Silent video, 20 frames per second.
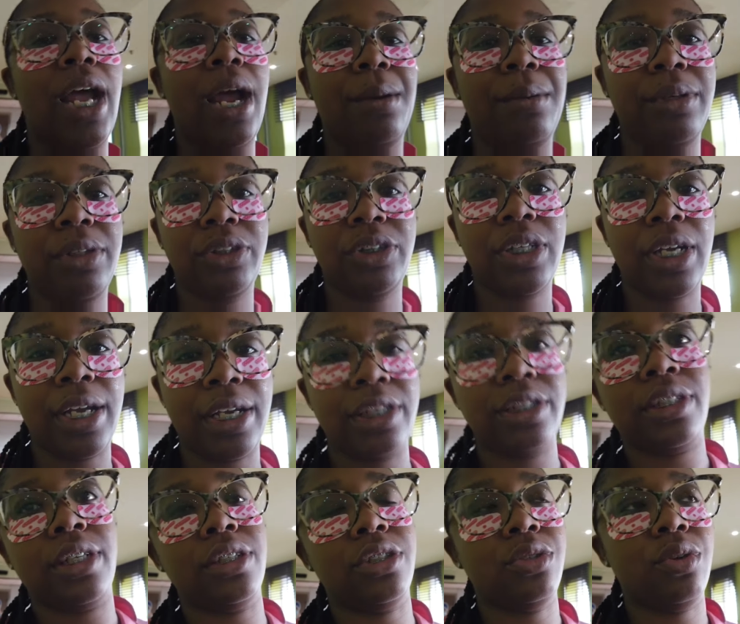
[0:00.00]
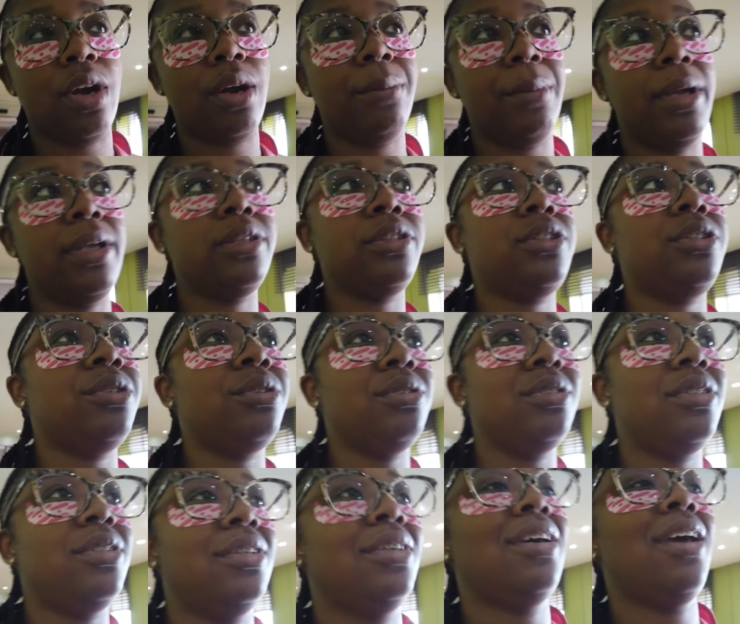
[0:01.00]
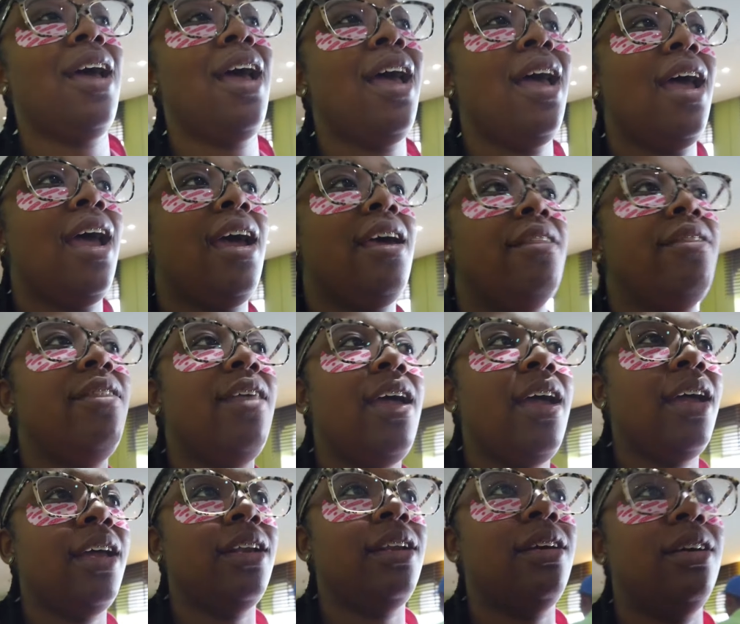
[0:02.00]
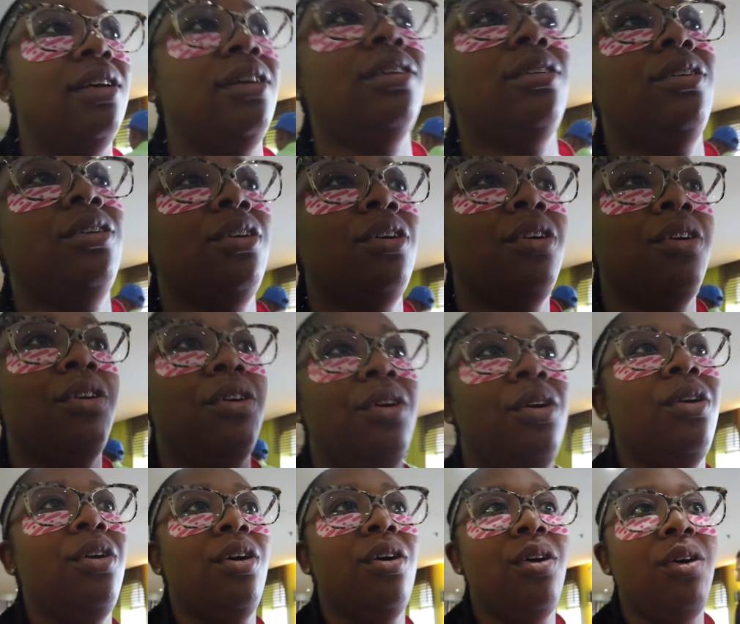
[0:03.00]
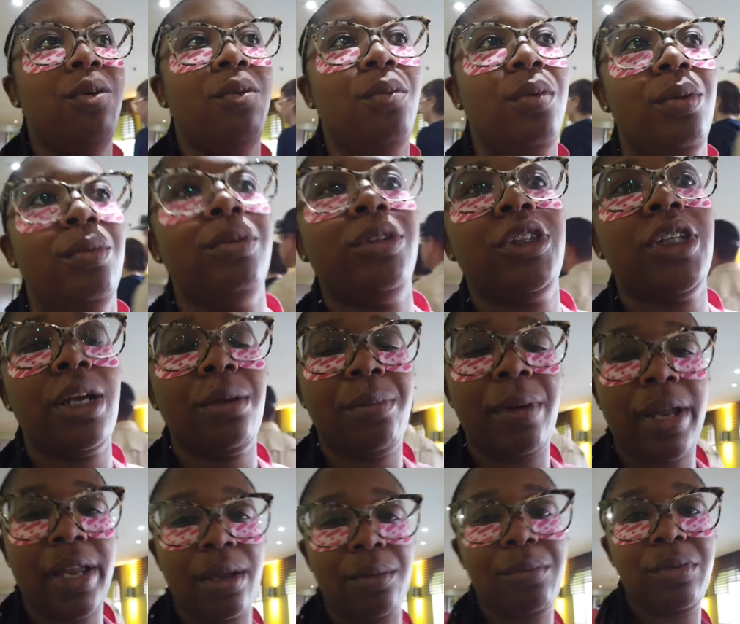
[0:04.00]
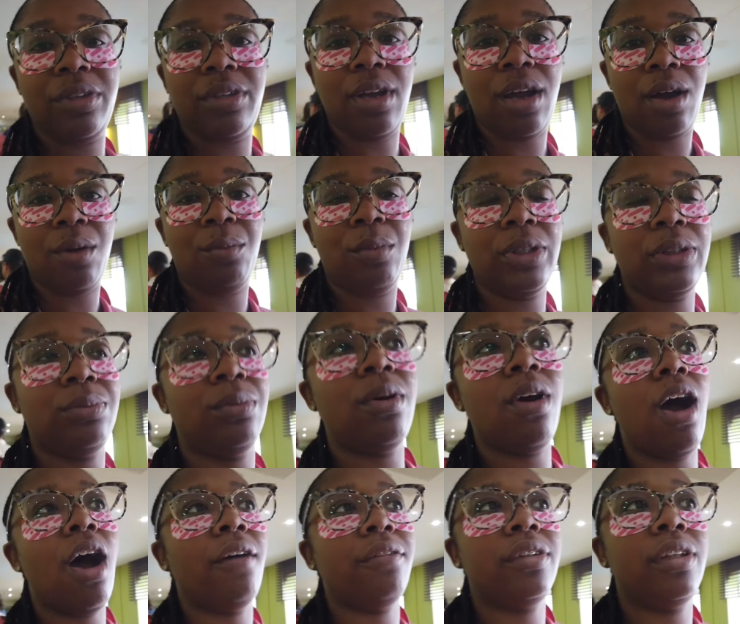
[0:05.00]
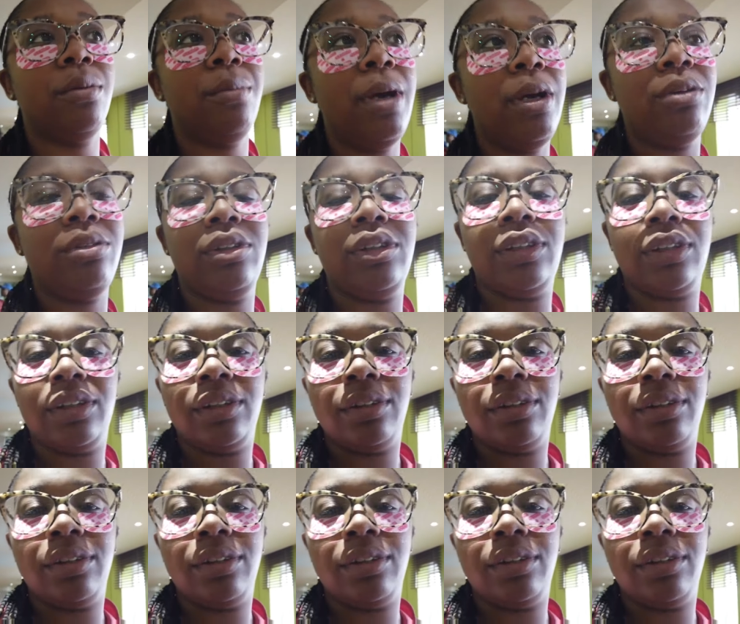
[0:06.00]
shower, change into our bathing suits, and then we will check back in with y'all once we're off the boat.